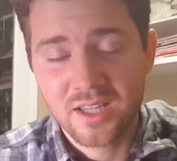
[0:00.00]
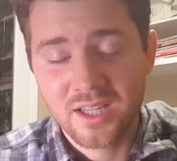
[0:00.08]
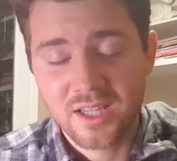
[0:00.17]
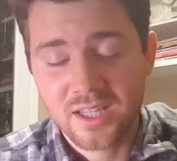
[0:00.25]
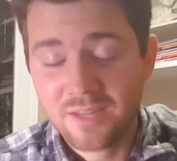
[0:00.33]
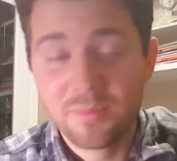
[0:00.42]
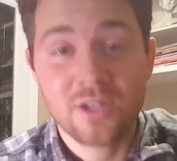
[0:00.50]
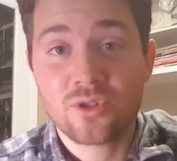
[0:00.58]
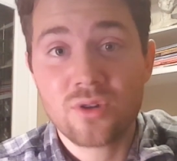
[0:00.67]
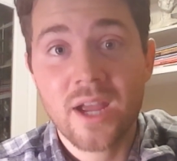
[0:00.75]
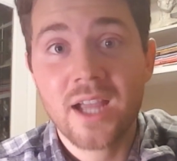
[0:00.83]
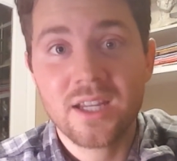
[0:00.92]
give me a
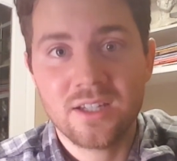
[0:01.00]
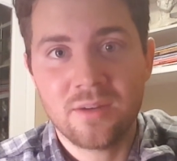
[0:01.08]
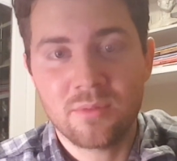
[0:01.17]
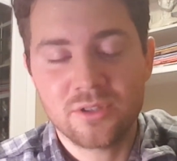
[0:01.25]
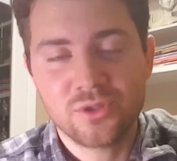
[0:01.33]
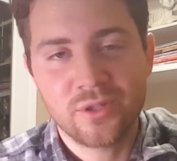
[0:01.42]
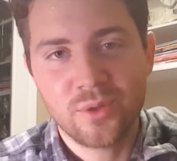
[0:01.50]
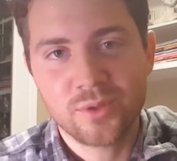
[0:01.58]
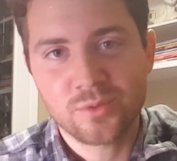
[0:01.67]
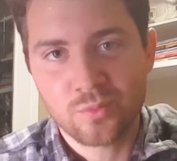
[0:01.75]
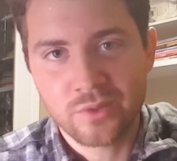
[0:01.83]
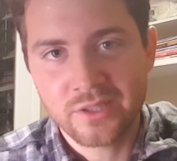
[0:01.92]
tracking number so I know it's
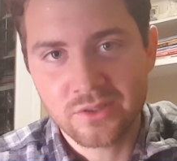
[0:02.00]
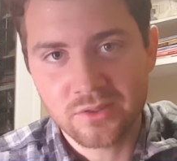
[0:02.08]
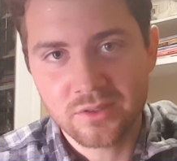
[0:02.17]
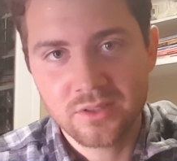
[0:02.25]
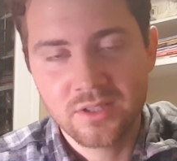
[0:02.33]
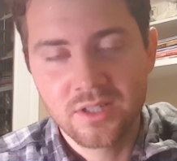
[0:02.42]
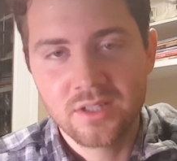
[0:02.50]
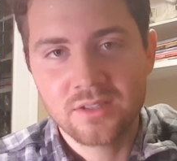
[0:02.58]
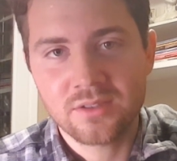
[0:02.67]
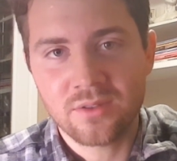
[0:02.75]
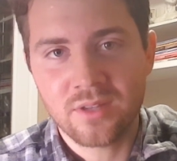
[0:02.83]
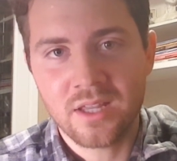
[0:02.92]
real,
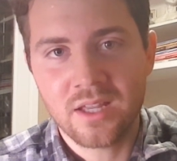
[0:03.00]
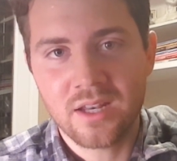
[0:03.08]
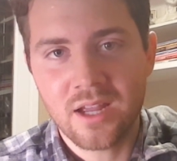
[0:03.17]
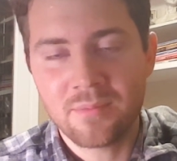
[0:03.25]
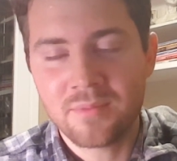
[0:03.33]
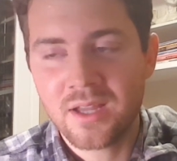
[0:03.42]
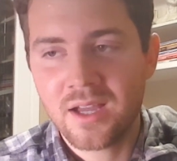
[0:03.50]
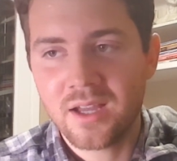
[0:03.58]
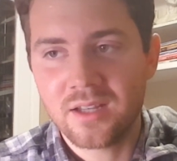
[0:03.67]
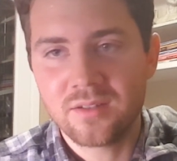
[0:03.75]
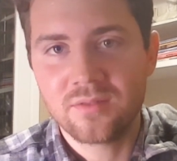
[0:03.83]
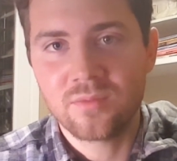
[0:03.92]
so that I'm not
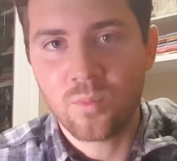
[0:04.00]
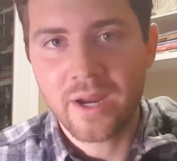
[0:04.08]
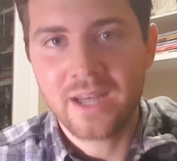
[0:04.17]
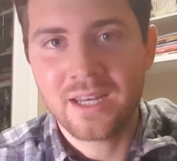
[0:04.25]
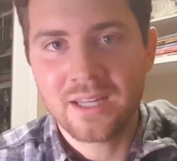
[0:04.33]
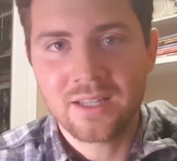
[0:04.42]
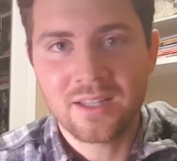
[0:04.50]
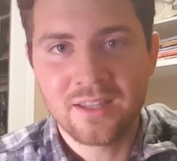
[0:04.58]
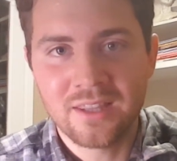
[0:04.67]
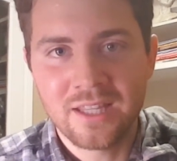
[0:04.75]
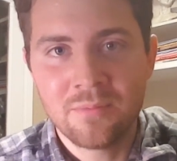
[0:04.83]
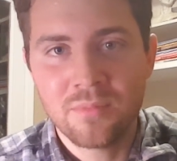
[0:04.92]
waiting
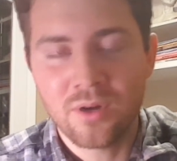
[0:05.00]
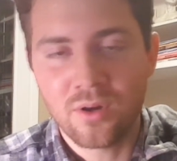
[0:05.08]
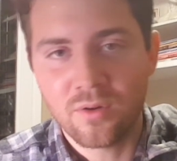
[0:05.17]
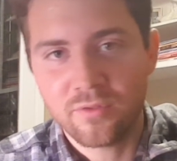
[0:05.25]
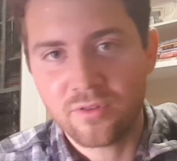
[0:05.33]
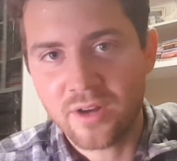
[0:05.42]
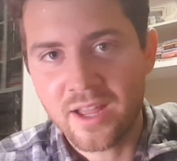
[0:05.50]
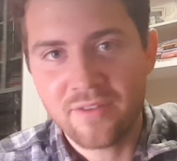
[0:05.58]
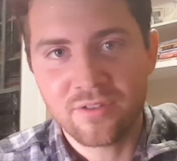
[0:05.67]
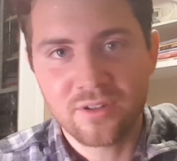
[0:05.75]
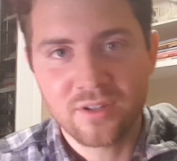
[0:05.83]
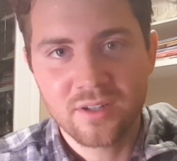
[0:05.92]
in limbo
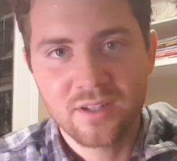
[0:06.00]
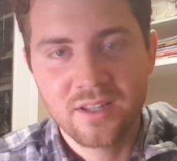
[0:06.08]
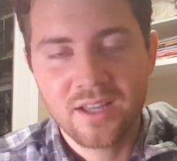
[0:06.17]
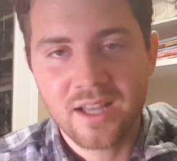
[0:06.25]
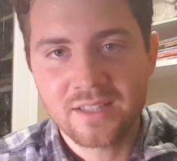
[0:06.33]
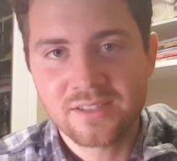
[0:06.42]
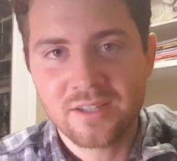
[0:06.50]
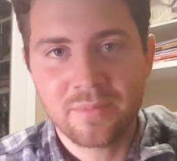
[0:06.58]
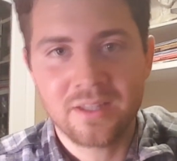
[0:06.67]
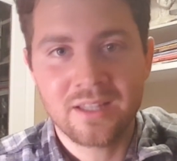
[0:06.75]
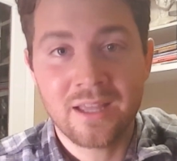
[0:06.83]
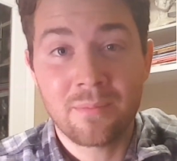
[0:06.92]
forever on
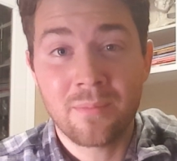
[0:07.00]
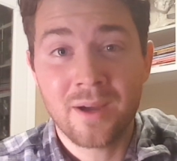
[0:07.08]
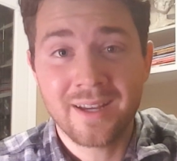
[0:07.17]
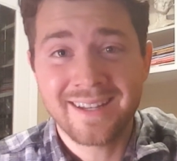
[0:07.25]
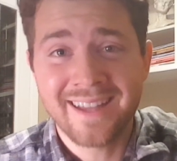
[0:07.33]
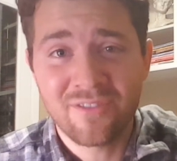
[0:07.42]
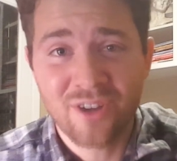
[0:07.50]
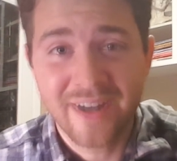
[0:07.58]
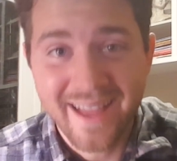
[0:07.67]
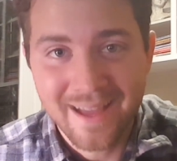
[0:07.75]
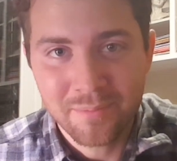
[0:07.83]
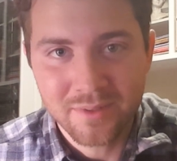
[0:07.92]
something that might never
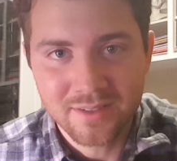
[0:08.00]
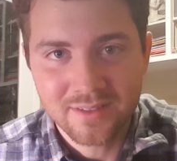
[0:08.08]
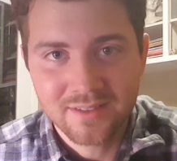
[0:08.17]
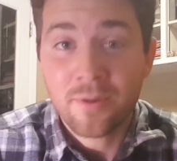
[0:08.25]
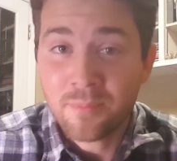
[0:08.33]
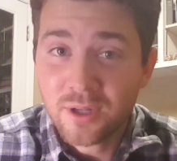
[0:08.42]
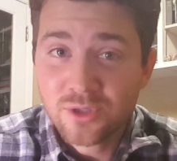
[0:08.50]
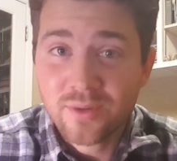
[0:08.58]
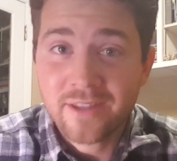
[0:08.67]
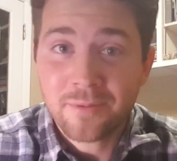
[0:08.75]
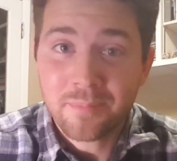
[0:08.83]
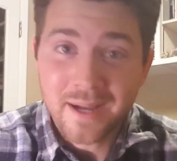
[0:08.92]
happen. I'd much
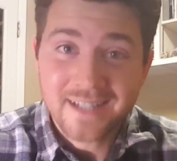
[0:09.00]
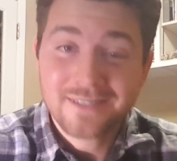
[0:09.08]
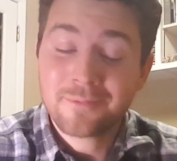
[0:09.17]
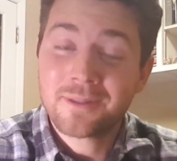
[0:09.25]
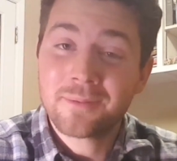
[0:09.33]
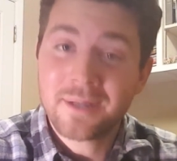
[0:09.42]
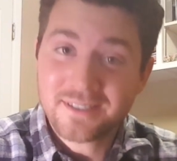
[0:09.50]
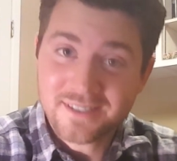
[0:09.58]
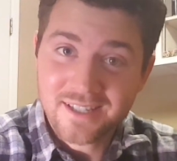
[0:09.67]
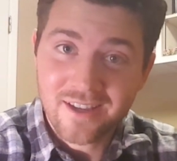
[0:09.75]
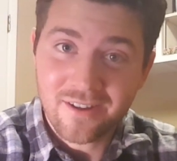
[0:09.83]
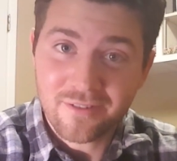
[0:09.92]
rather buy something
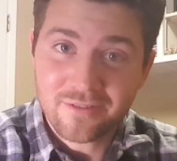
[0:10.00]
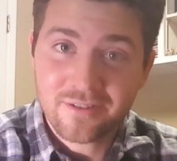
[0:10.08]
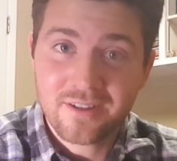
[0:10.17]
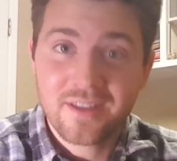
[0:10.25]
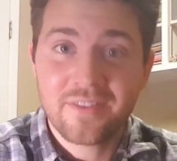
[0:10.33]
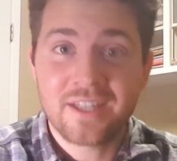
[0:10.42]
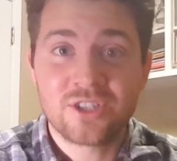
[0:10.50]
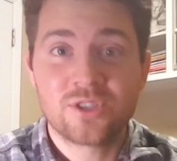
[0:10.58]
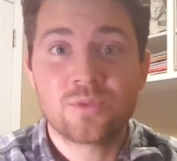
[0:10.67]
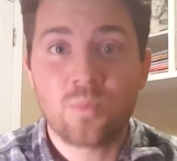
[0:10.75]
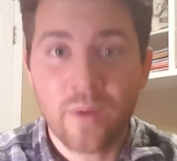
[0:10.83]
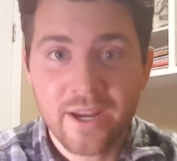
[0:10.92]
myself than
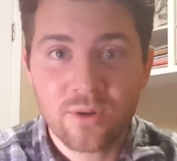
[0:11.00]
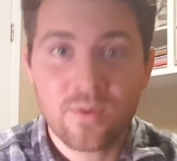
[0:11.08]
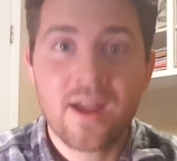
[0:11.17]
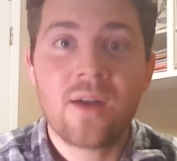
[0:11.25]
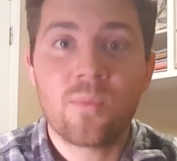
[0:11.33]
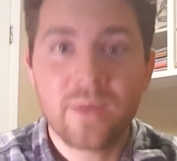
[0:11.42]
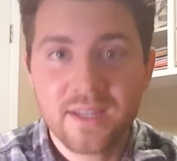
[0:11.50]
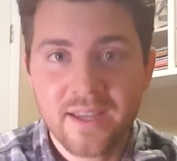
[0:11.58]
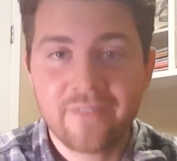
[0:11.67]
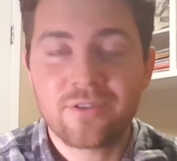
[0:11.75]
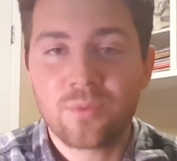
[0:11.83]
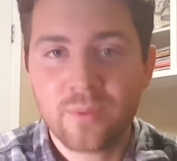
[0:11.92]
just wait around week
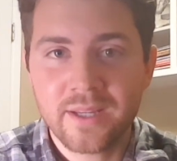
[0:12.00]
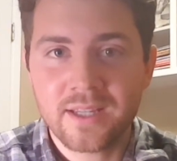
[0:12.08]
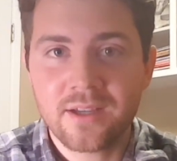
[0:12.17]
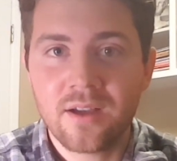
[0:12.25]
after week,